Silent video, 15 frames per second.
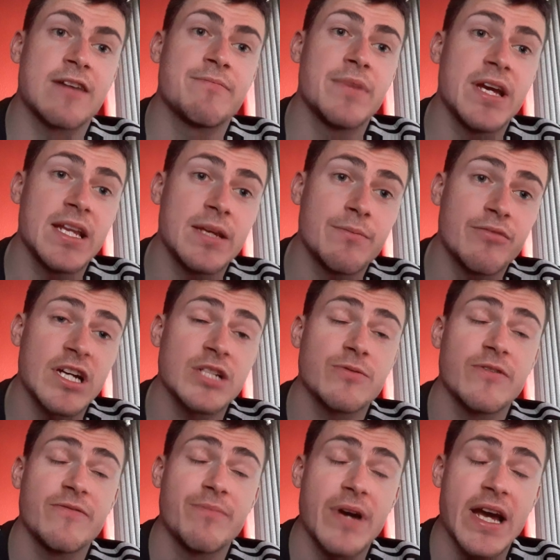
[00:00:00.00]
I've been impressed
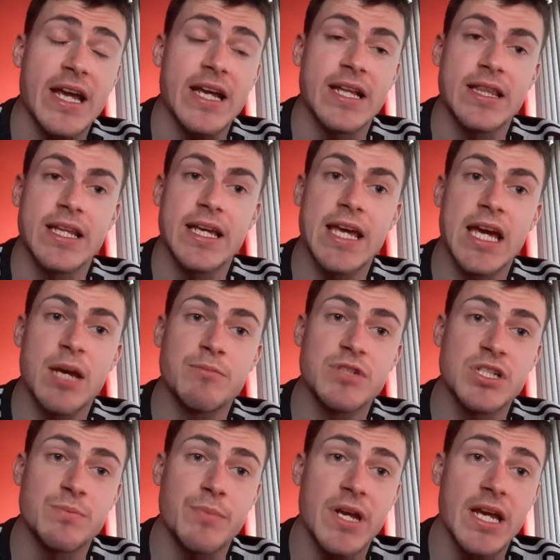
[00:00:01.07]
with Bailly in the games
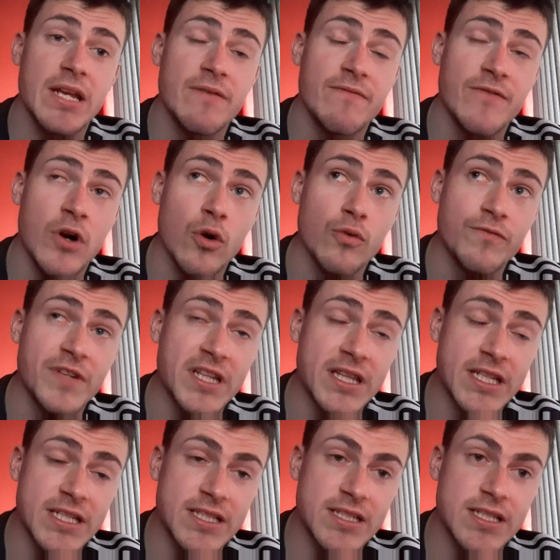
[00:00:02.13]
he's been involved in
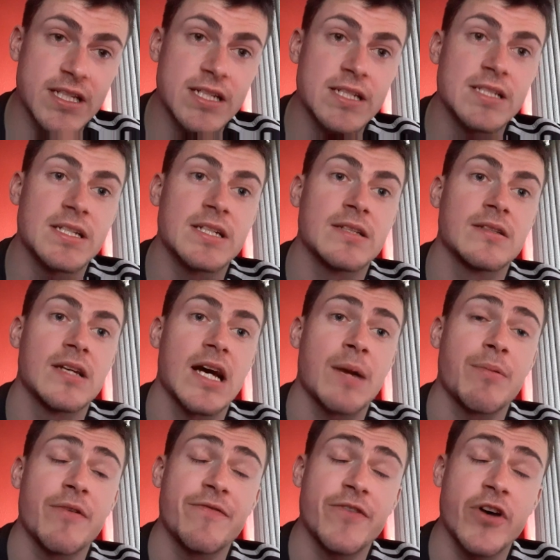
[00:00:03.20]
this season. I
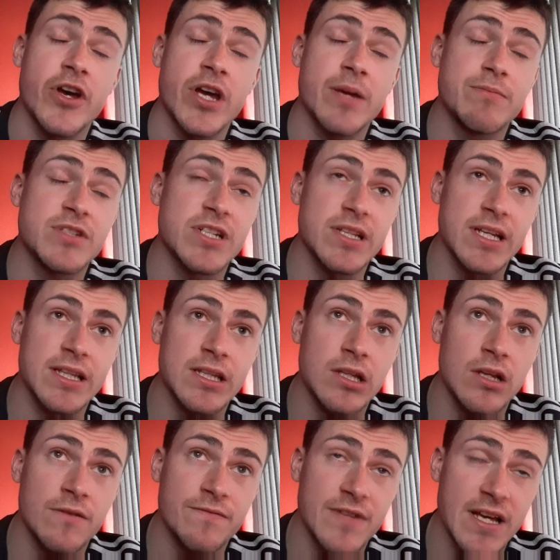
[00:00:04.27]
prefer him to
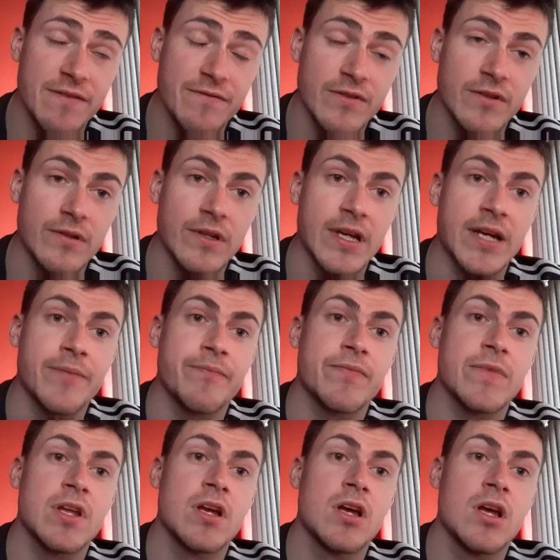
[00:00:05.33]
Lindelof, definitely.
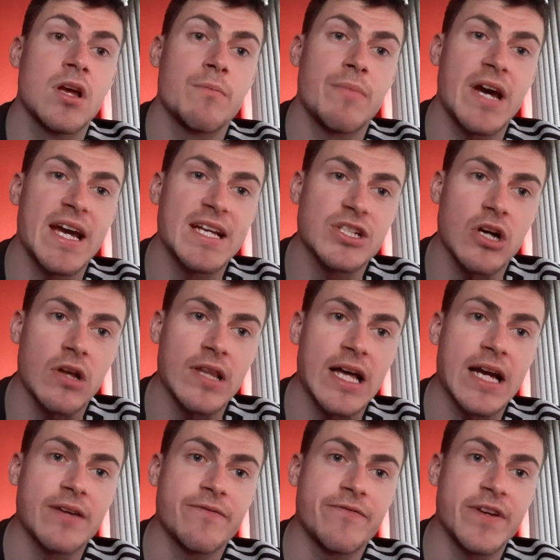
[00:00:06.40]
Bailly's got
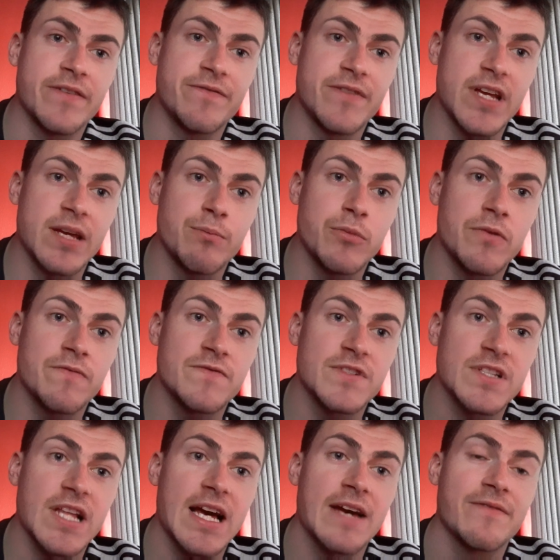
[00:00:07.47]
like 15
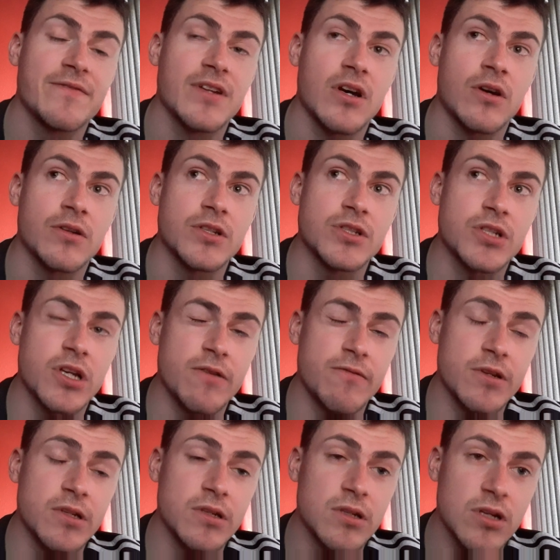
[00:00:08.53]
months left on his
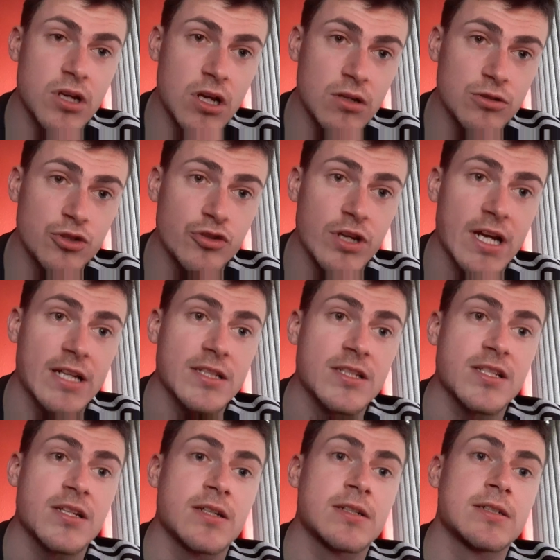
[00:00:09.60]
current contract.